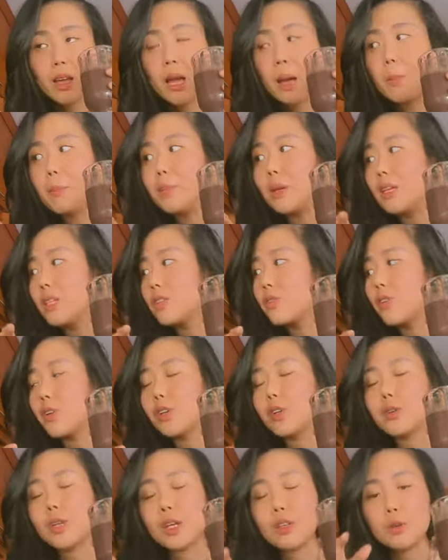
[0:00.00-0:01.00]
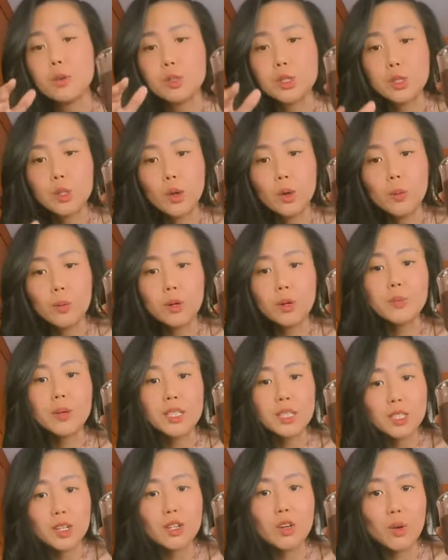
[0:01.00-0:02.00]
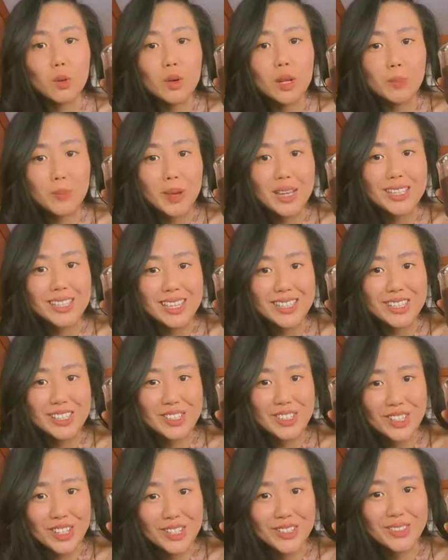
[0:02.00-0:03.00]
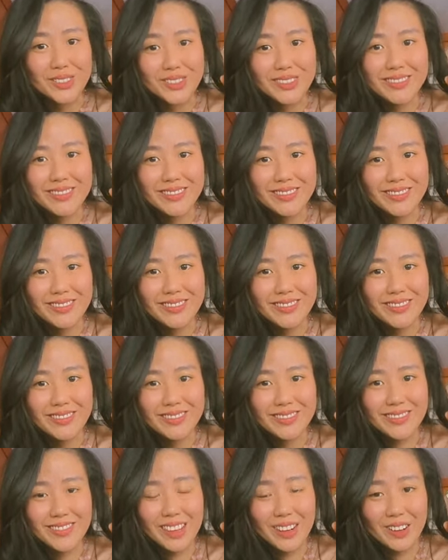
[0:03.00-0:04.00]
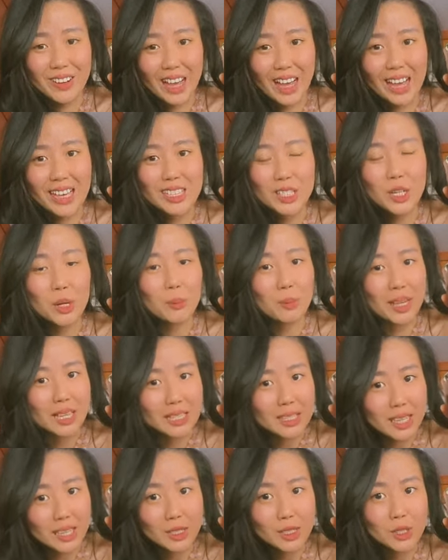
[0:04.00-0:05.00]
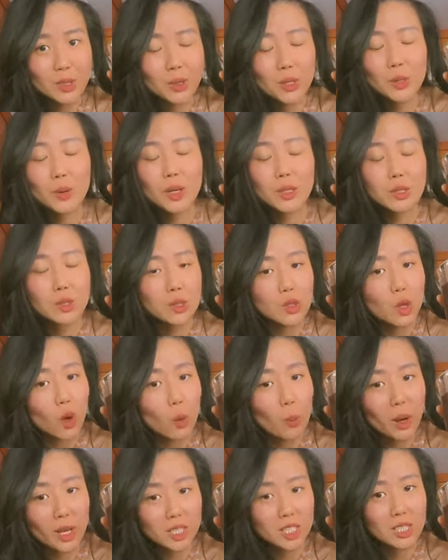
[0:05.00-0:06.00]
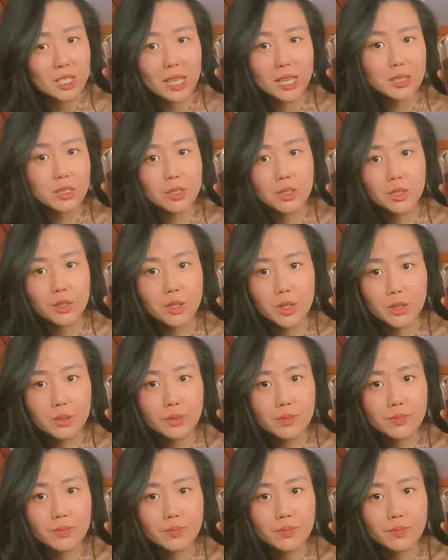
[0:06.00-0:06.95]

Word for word: It means for you that your soul purpose is going to only make sense to you. Okay, it's going to make sense to you and so much sense to you.